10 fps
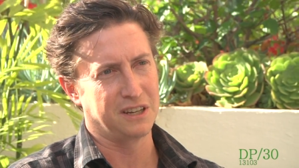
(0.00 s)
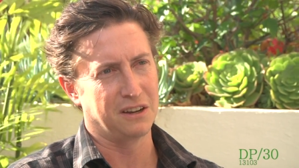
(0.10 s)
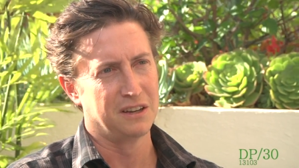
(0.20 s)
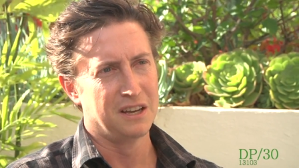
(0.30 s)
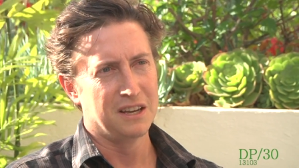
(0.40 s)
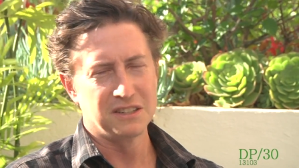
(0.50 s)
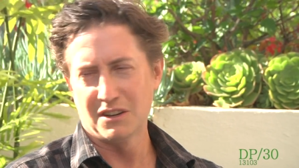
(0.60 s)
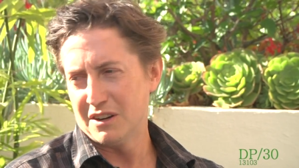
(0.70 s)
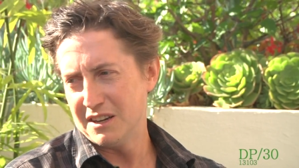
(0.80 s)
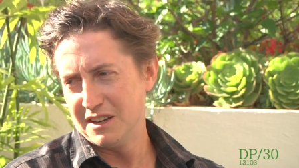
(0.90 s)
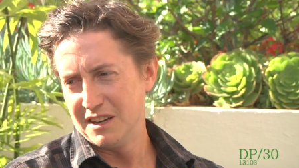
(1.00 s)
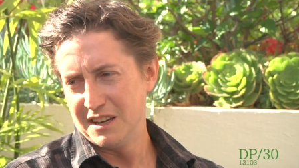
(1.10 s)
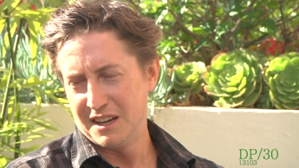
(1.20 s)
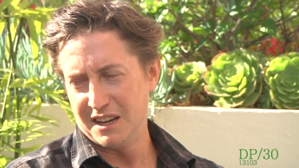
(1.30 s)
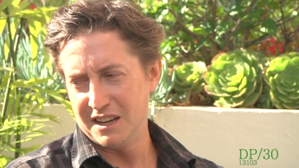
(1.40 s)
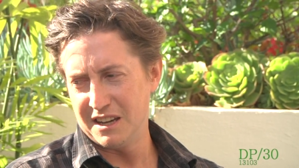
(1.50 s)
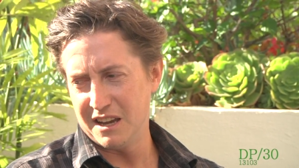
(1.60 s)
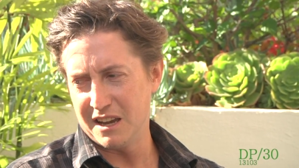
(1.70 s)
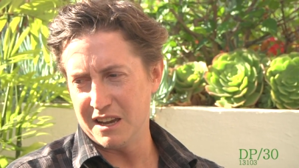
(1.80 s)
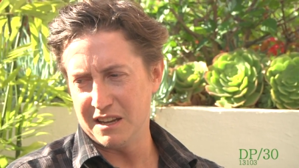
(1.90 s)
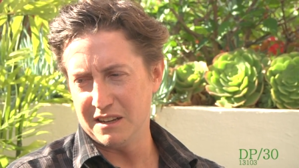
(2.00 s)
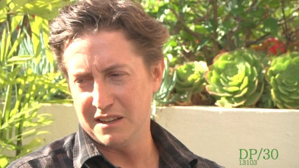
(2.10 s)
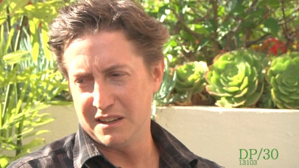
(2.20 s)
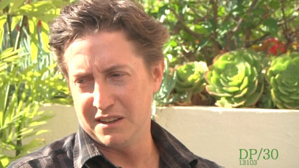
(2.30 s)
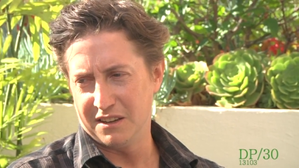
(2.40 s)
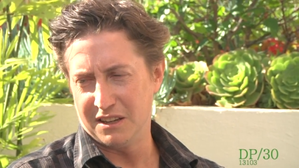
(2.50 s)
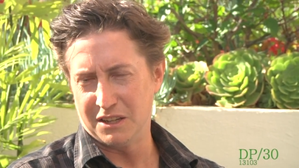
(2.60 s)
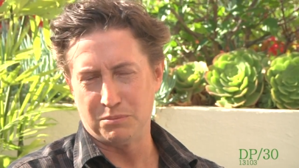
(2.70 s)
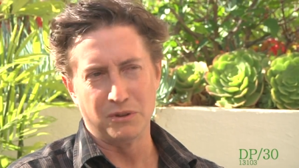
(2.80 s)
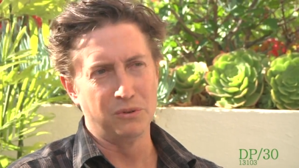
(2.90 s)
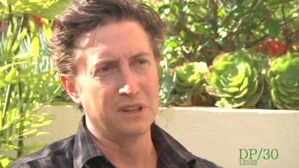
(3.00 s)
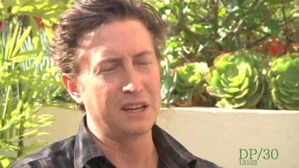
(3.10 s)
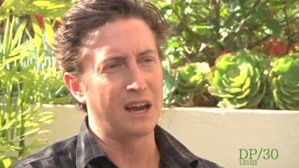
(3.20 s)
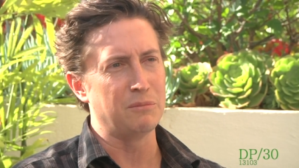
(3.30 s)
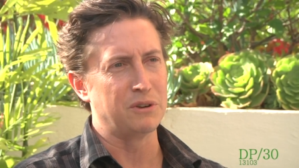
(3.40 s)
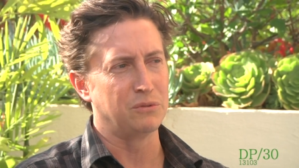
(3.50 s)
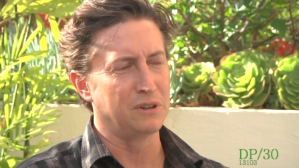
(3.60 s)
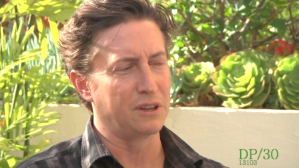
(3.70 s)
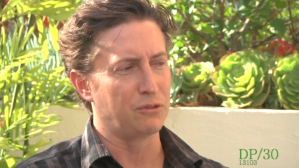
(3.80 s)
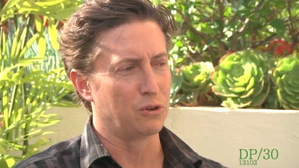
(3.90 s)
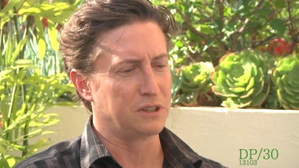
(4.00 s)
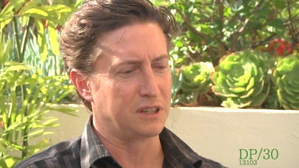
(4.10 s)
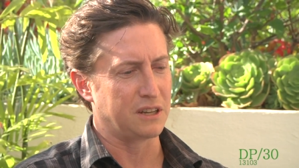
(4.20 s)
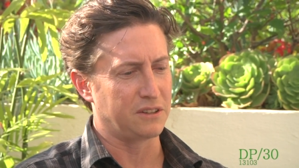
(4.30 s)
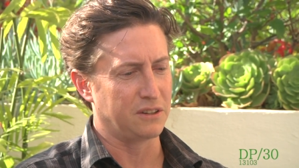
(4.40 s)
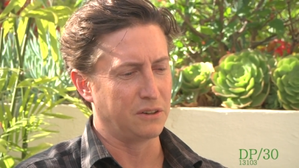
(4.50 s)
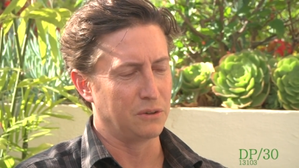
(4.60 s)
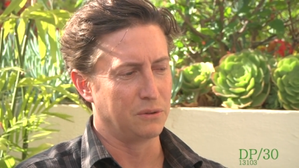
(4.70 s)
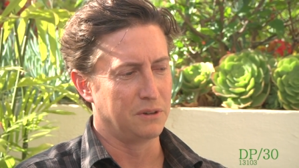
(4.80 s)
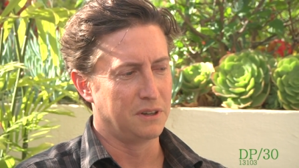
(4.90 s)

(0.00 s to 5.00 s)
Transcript: You know, so uh, it. it, it It's been really, I've been really fortunate to